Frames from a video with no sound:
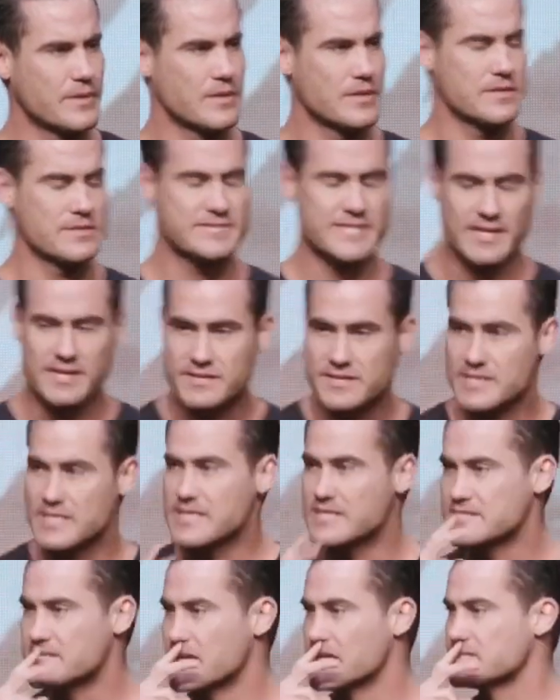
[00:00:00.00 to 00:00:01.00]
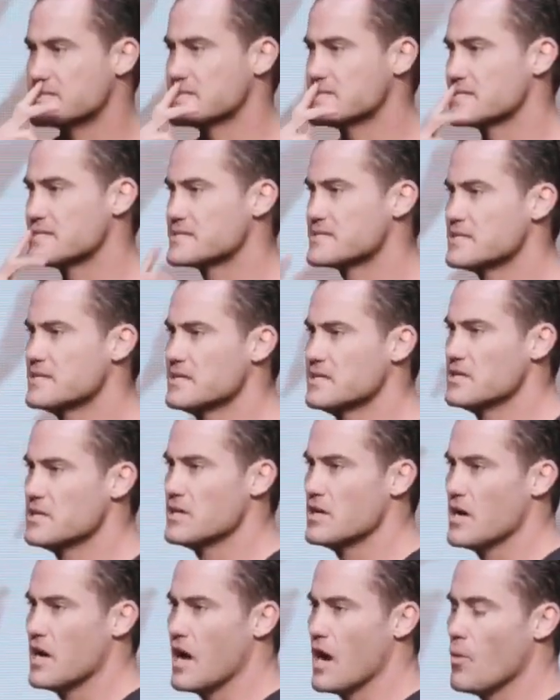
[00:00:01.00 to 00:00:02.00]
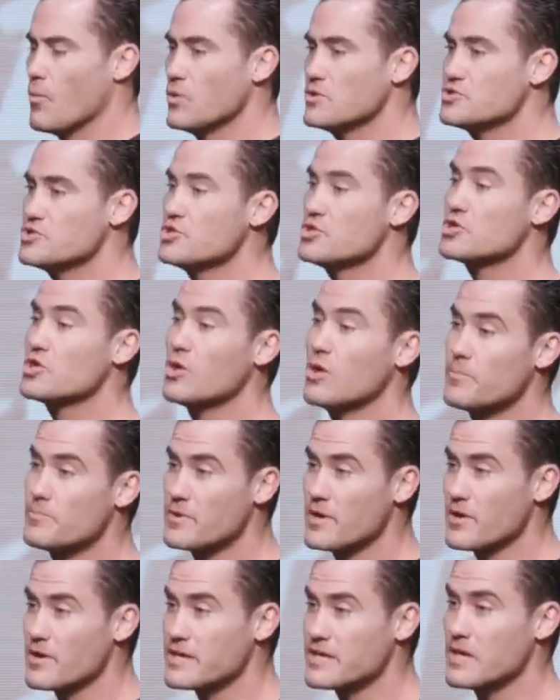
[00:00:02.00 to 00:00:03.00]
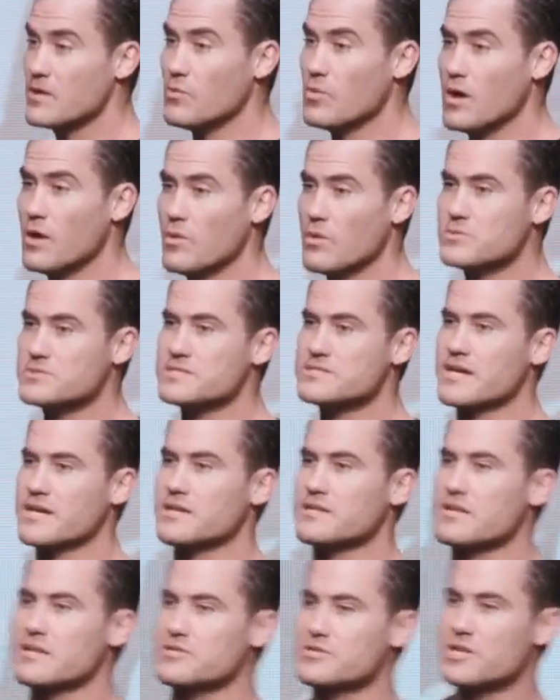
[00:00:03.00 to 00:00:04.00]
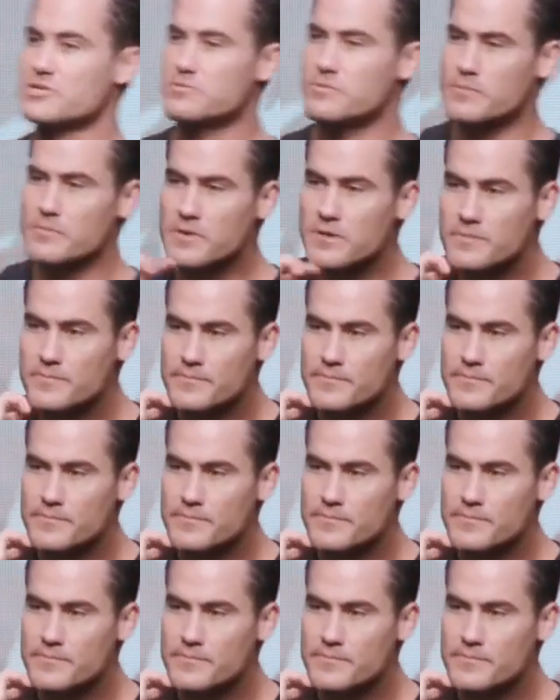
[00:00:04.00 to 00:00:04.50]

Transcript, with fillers: Second thing he says, he says, I want you to go up there and get what? What was the second thing? Do you guys remember?